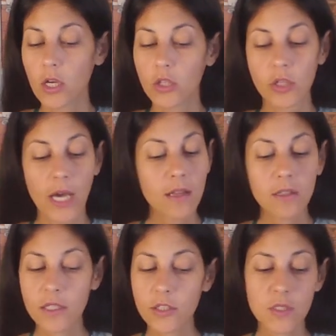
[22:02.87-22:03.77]
you gotta
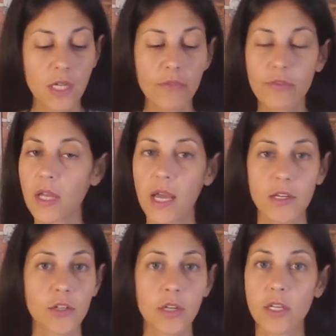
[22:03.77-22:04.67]
look at yourself and
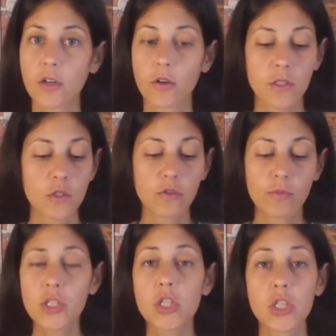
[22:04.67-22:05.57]
at your ego because you've
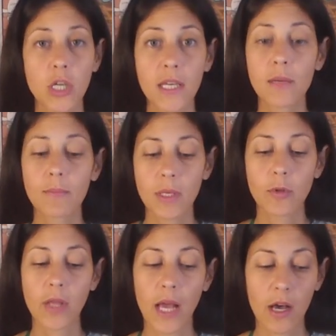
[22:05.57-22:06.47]
been shunning
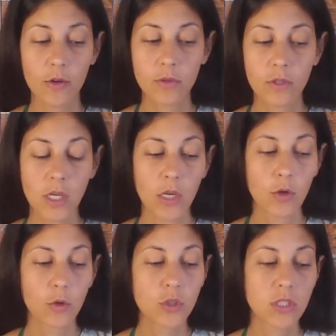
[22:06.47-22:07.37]
people out
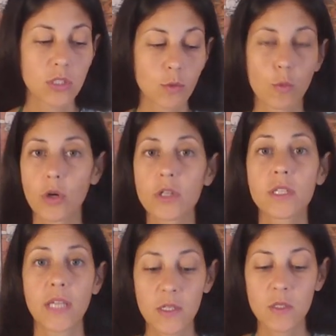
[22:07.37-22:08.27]
who just
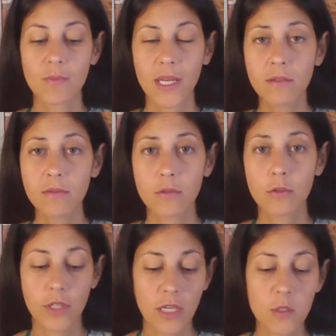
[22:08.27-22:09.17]
weren't yes men
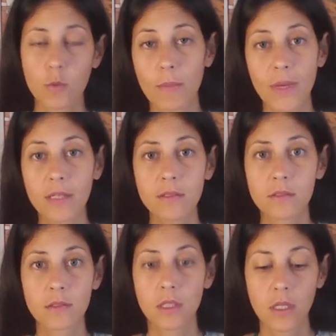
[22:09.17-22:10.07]
or yes women.
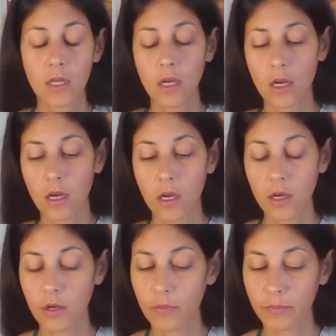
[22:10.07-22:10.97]

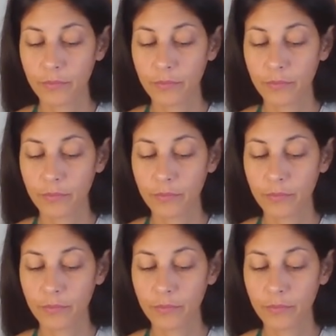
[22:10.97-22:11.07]
Um,